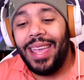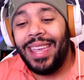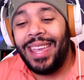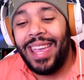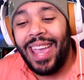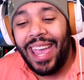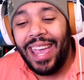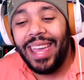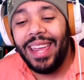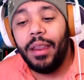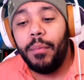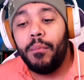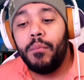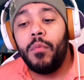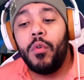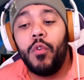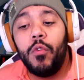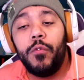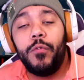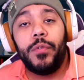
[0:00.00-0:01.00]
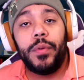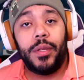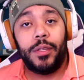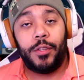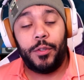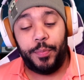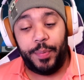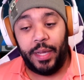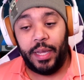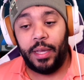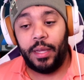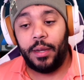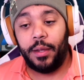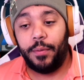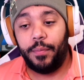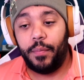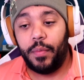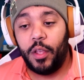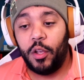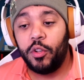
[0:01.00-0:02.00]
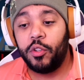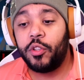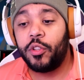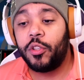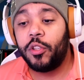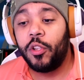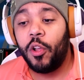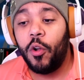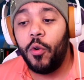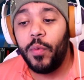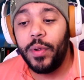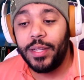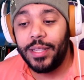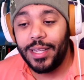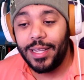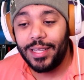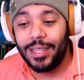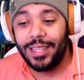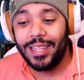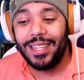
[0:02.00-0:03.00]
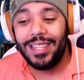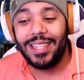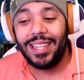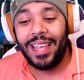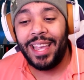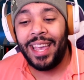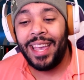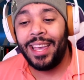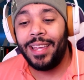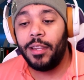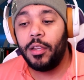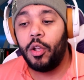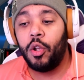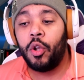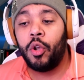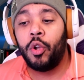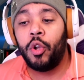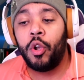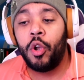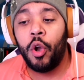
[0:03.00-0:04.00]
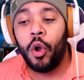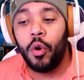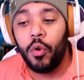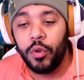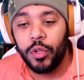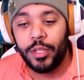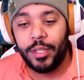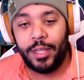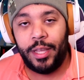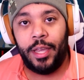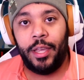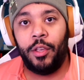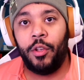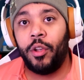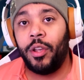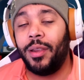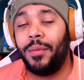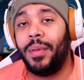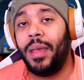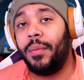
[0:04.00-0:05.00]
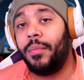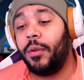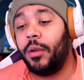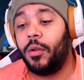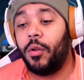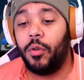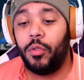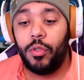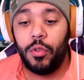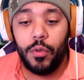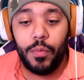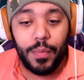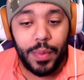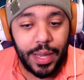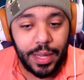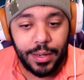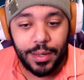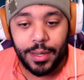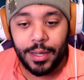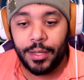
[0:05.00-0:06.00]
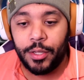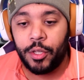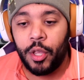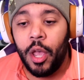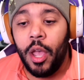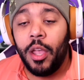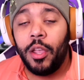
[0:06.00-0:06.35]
gain movement speed, slow resistance, and ghosting. You're going to be able to go through minions.